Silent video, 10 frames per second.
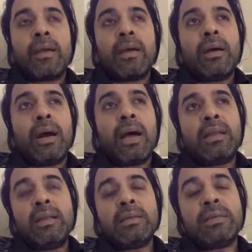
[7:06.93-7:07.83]
At
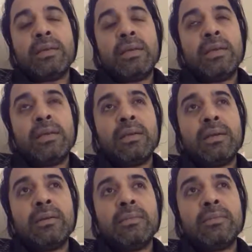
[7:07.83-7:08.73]
least in
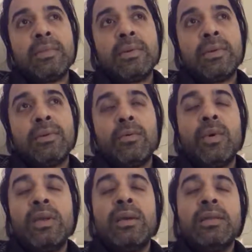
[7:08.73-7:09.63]

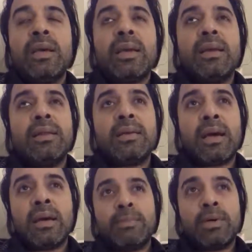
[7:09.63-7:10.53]
when they killed
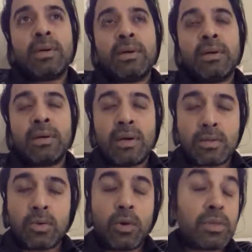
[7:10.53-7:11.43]

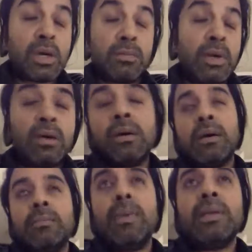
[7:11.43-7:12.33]
Osama
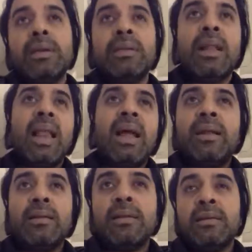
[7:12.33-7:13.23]
bin
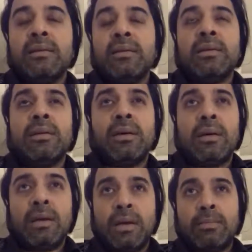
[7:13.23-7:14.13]
Laden in
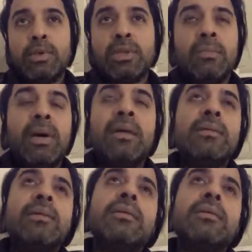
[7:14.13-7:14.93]
Abbottabad,